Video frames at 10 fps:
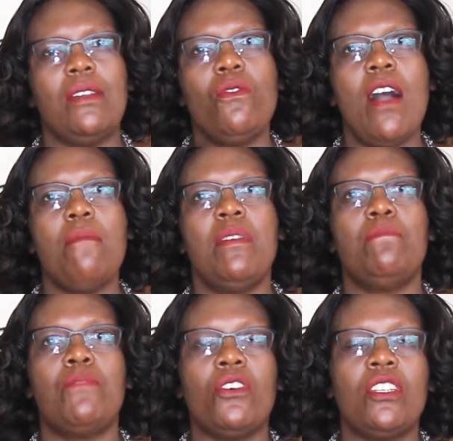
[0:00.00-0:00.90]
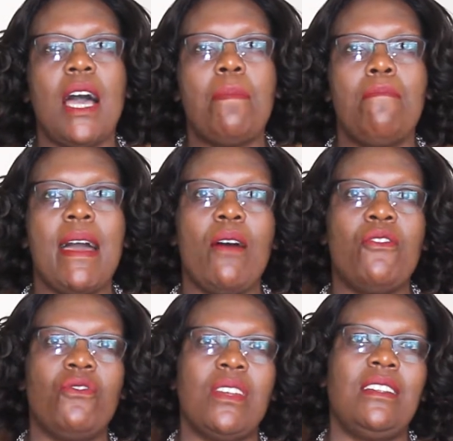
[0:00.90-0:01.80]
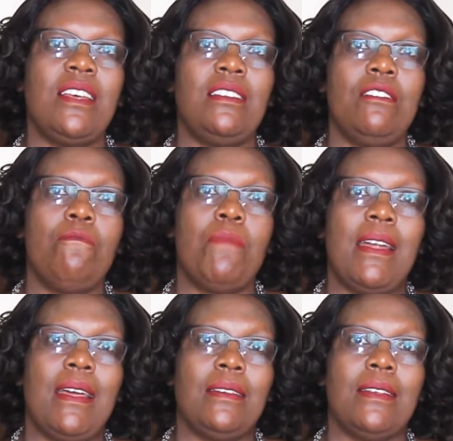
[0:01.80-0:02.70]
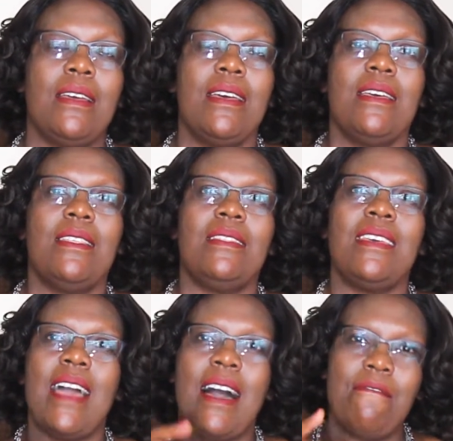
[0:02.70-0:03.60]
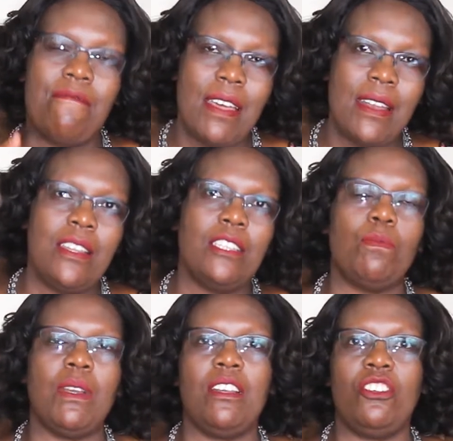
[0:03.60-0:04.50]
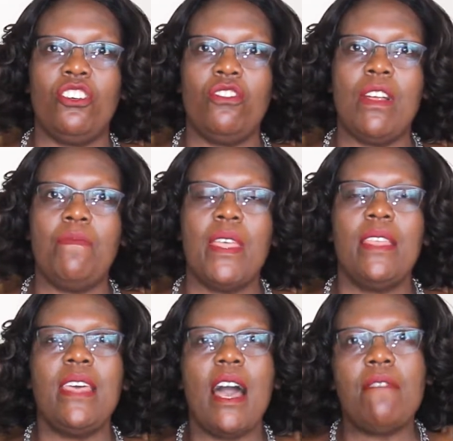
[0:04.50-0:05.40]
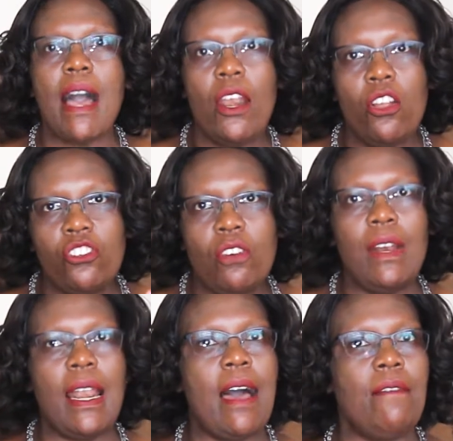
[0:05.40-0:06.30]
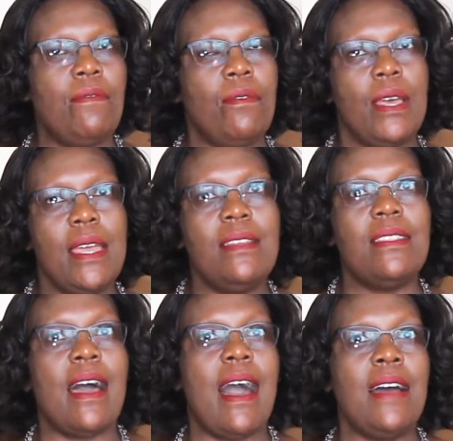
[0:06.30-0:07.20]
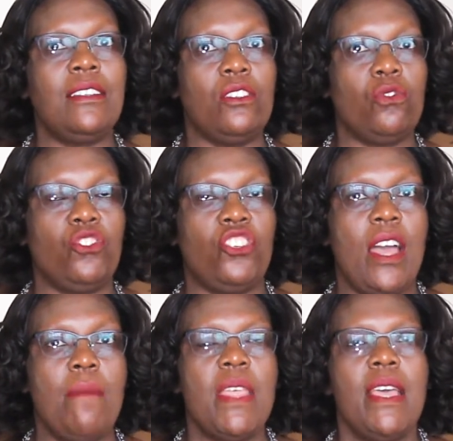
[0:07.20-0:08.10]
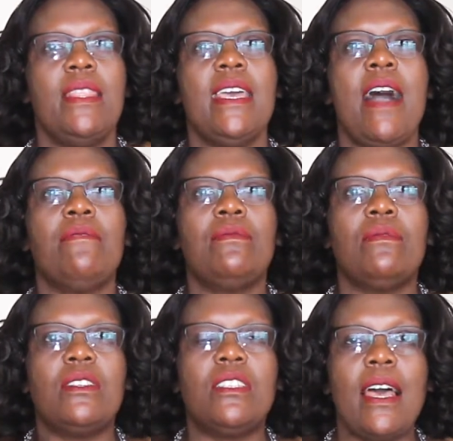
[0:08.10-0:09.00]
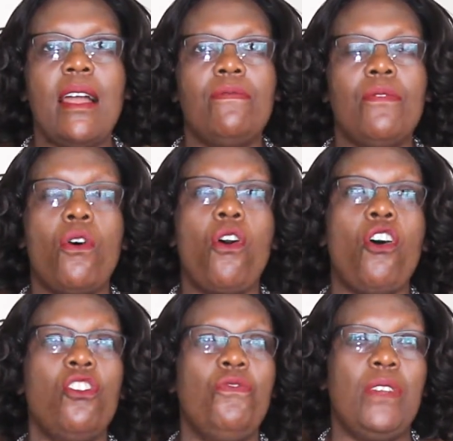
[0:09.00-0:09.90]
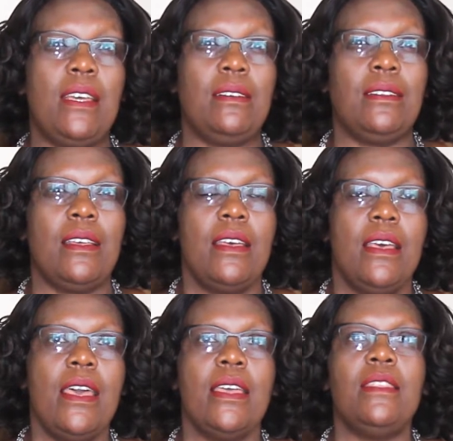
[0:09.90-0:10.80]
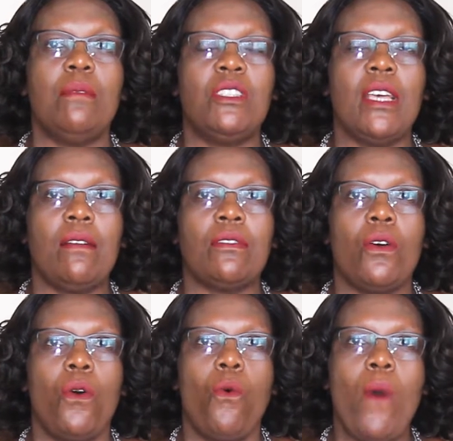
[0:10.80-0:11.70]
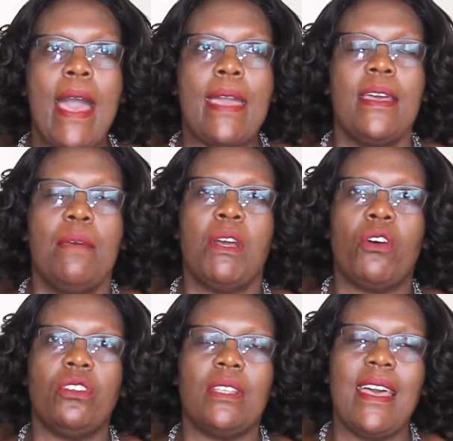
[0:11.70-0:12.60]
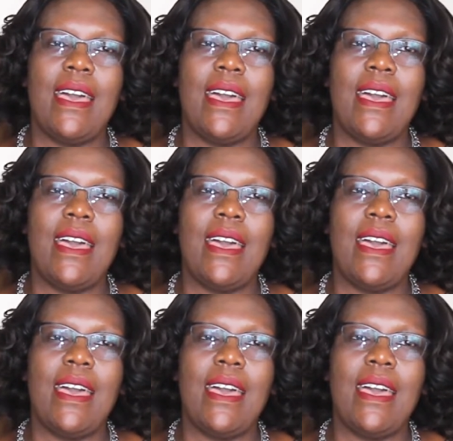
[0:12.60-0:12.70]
who have been brought up by authoritative parents, they are very disciplined children. They have a lot of love in their hearts to share. They have self-confidence in themselves. Why? Because